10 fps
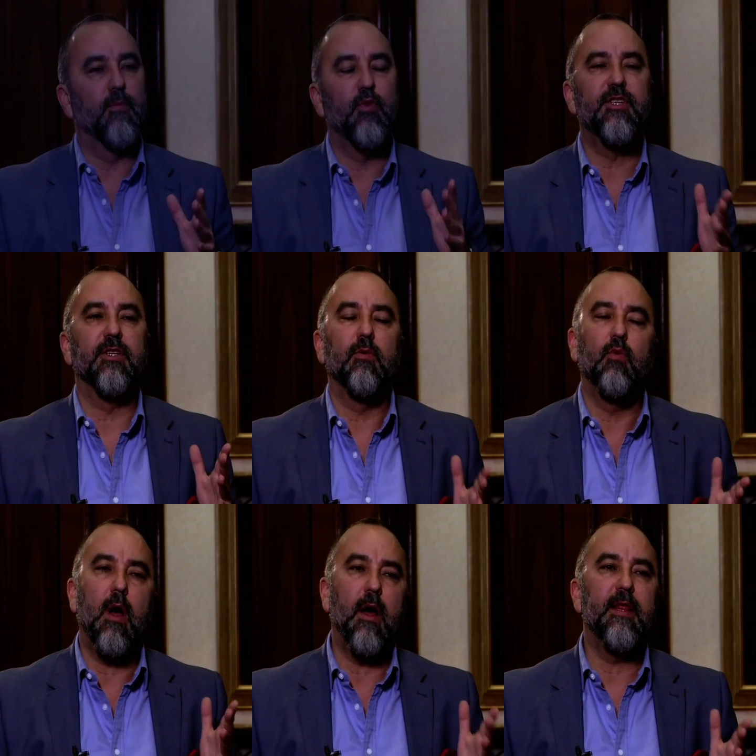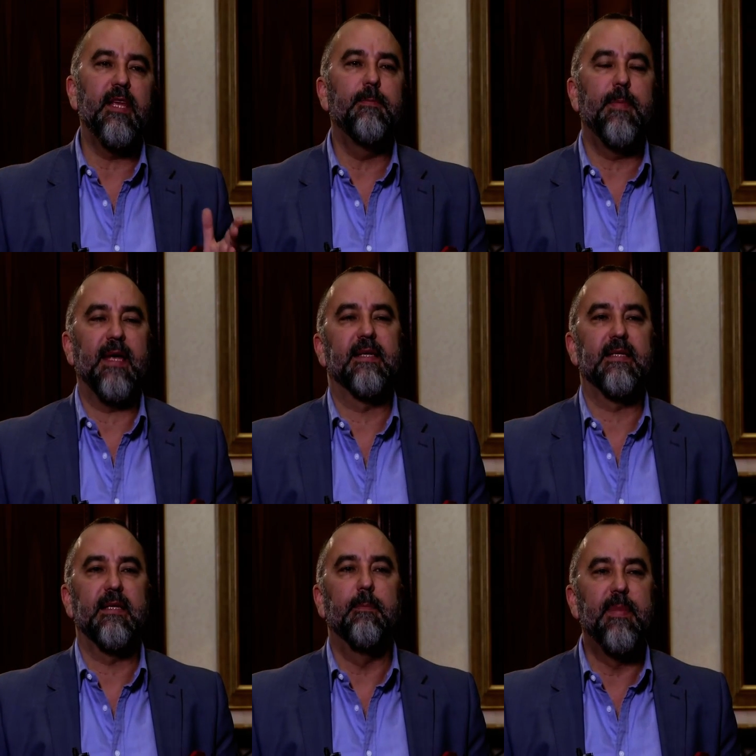Richard, what are the
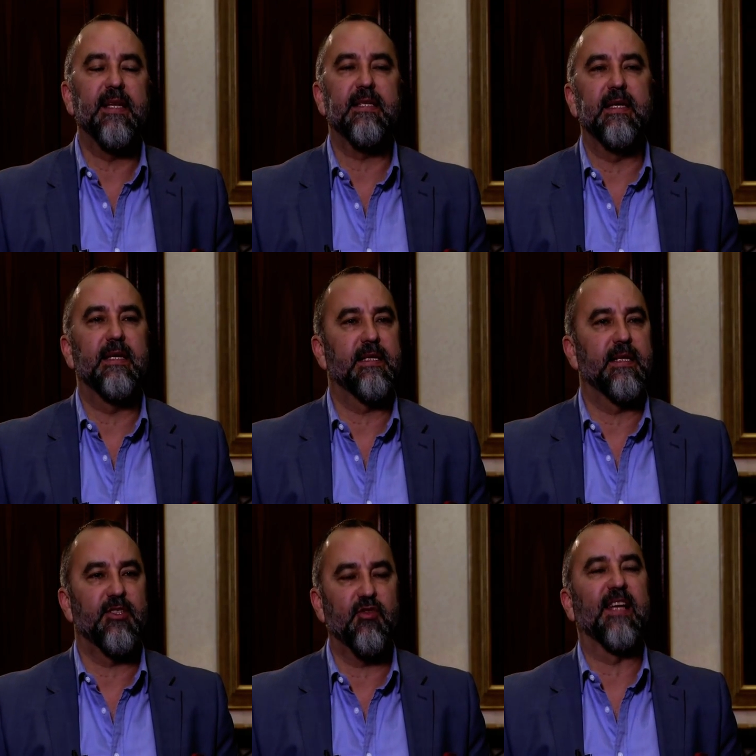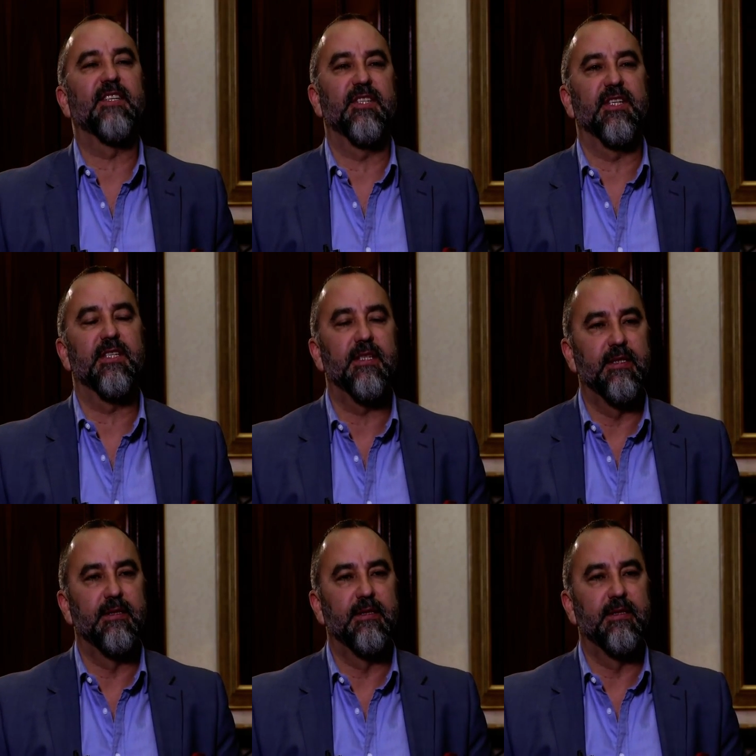best business strategies?